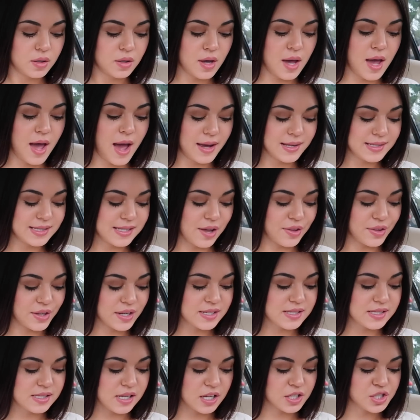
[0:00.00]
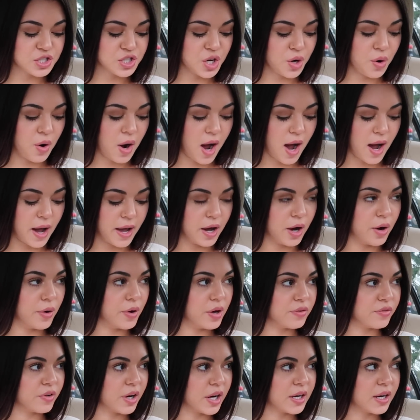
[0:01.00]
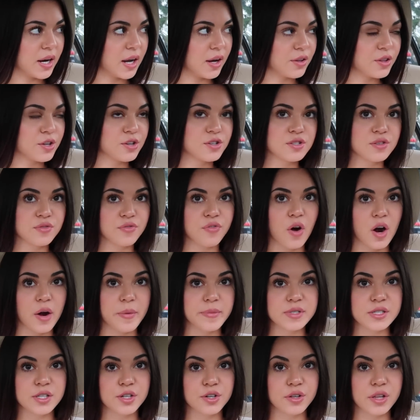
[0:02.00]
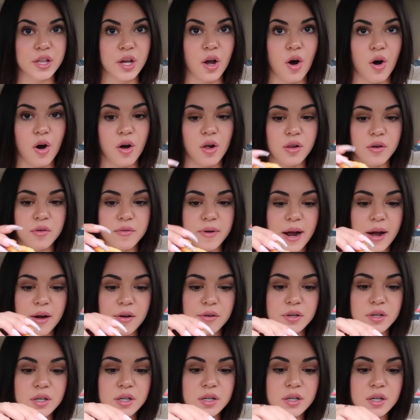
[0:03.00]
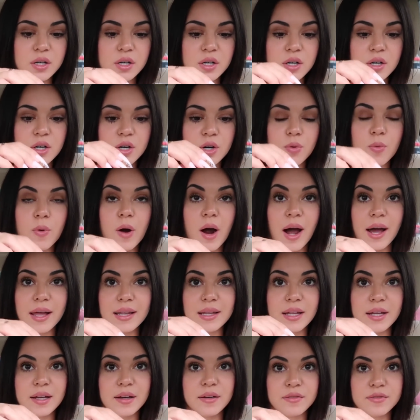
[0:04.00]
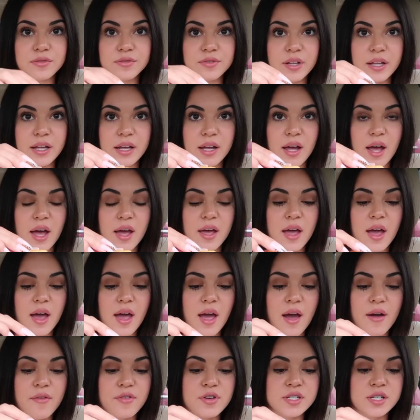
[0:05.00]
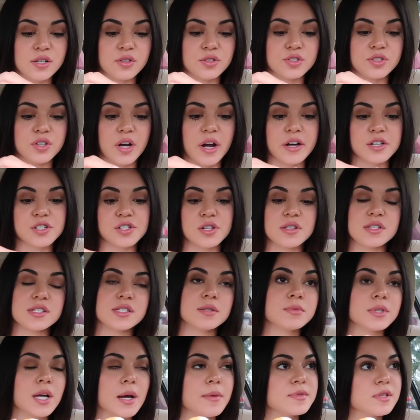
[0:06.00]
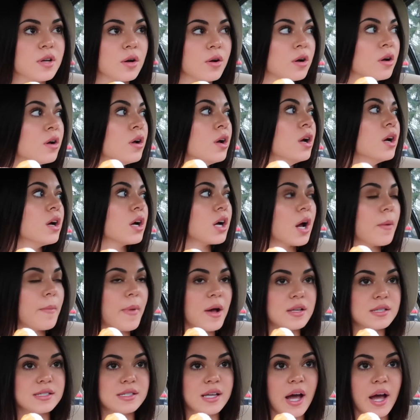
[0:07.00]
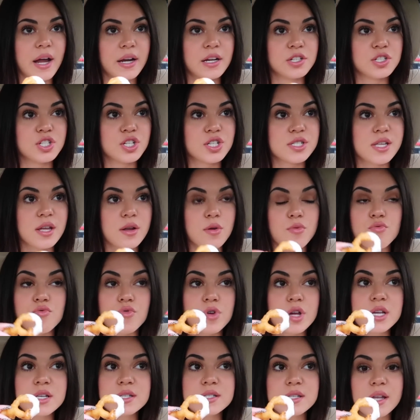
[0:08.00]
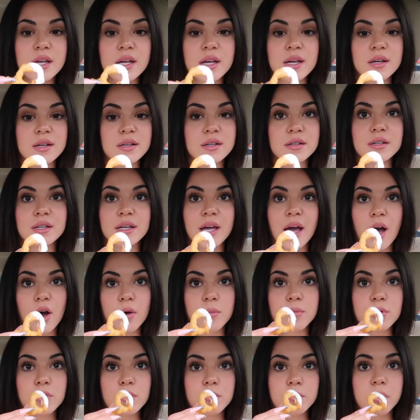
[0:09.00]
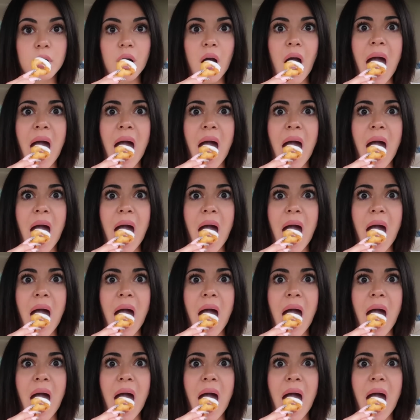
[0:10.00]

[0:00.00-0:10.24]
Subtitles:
I sound like such an Ohioan right now. There's farms literally all around where I live, like every single direction. Sometimes I'll come outside and it just like reeks like cow poop.